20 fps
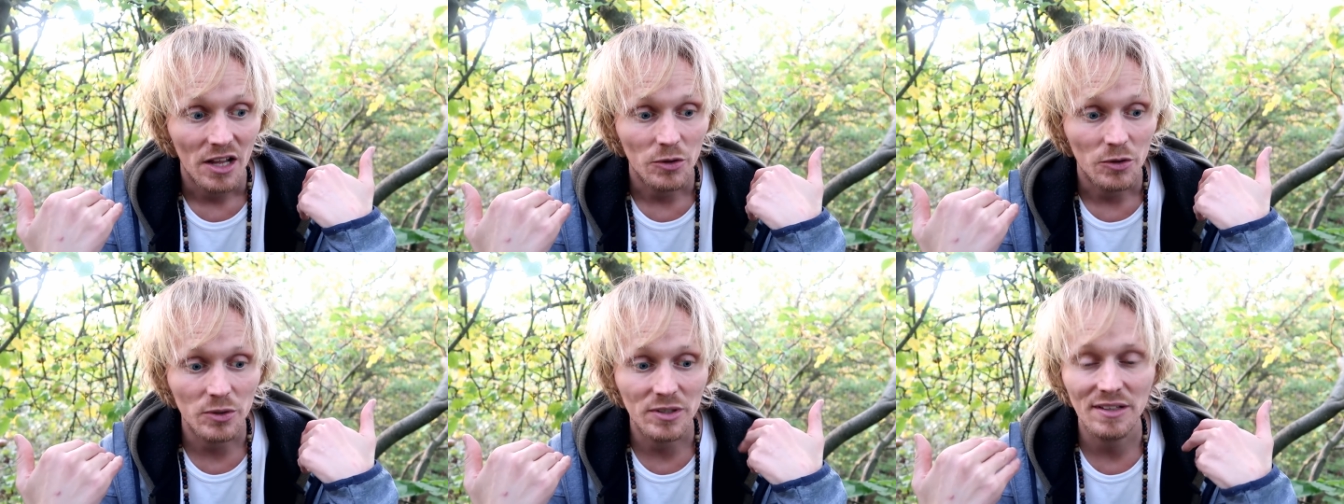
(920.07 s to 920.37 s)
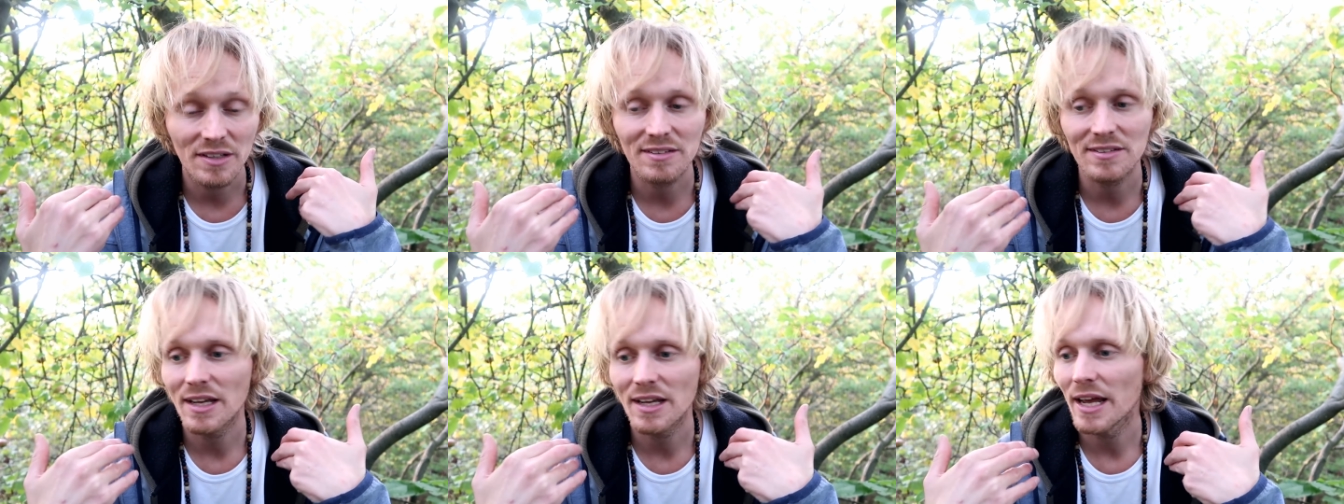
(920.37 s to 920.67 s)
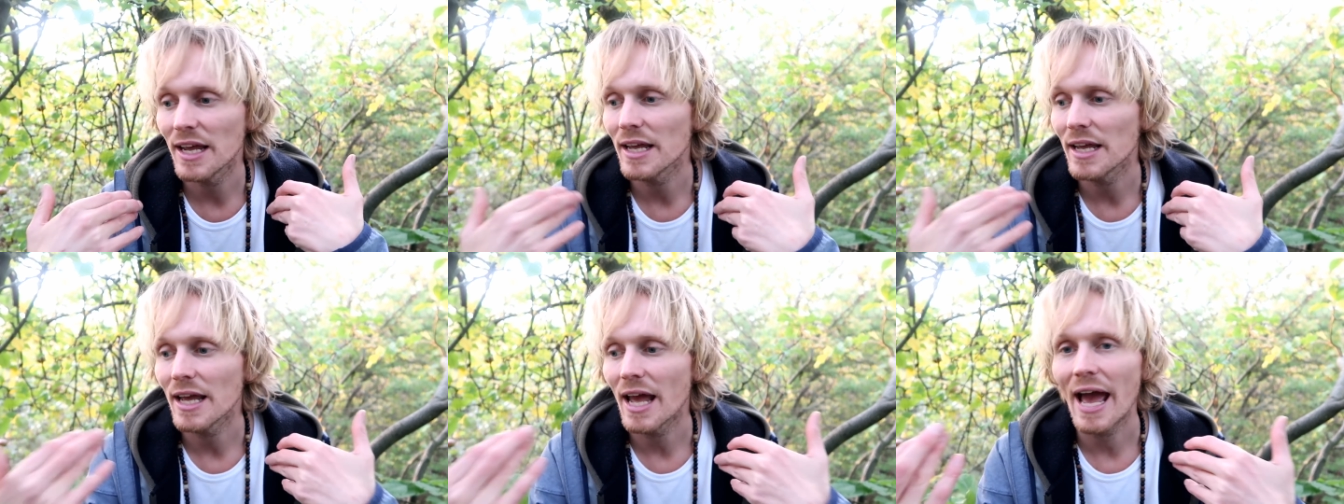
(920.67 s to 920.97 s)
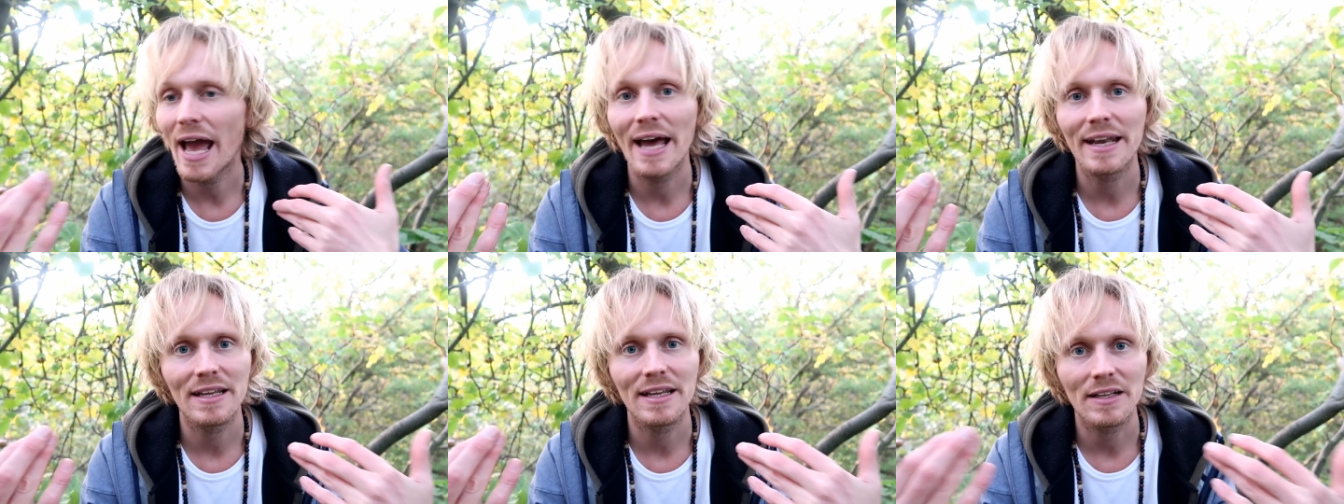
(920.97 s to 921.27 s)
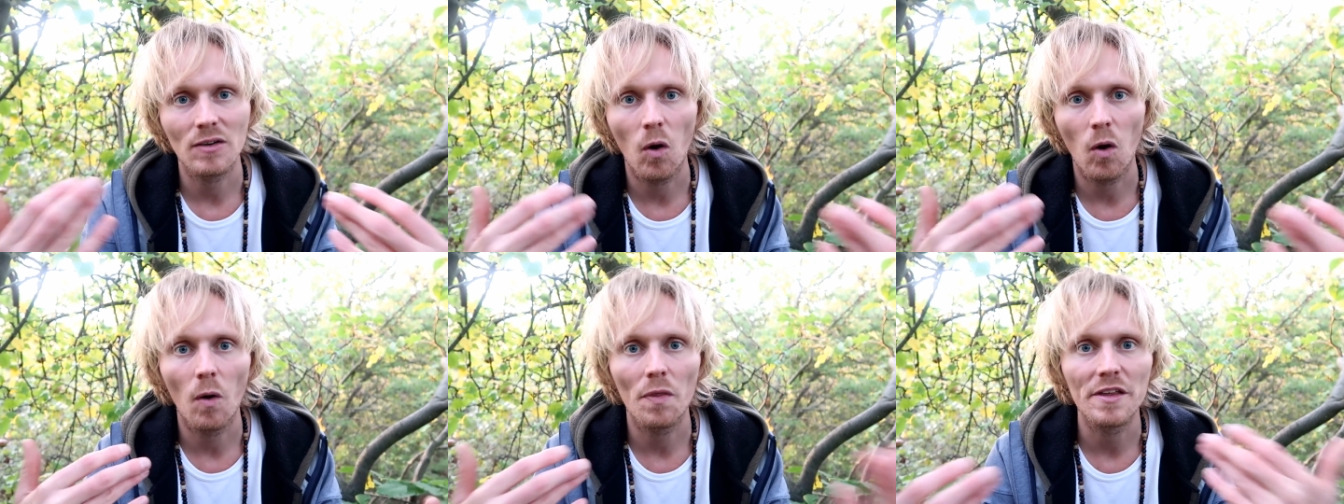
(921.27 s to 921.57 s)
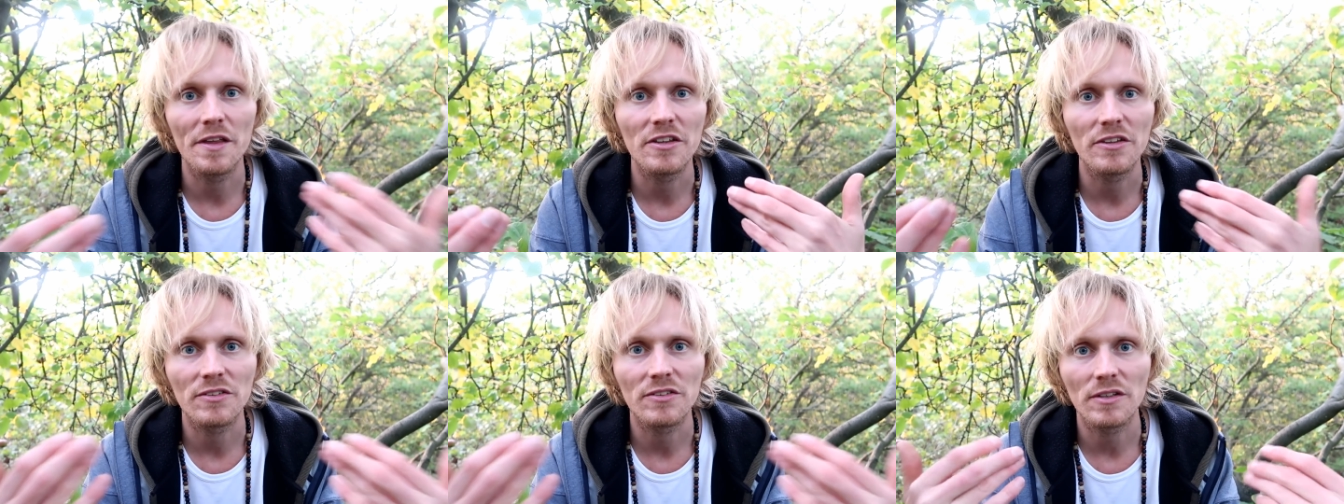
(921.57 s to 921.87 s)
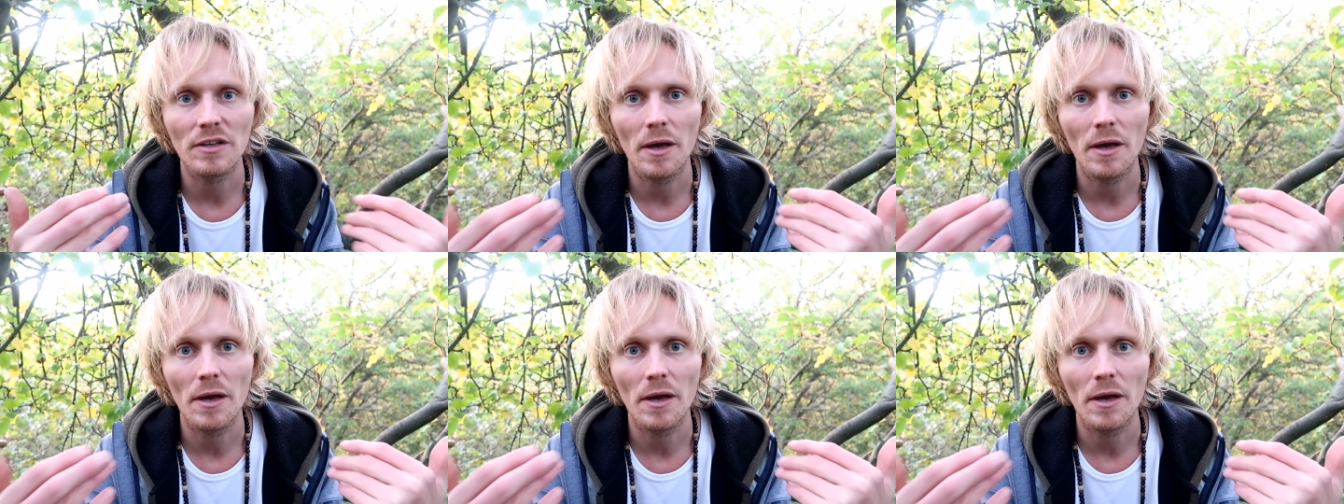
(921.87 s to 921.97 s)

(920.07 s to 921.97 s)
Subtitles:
You can say adding all these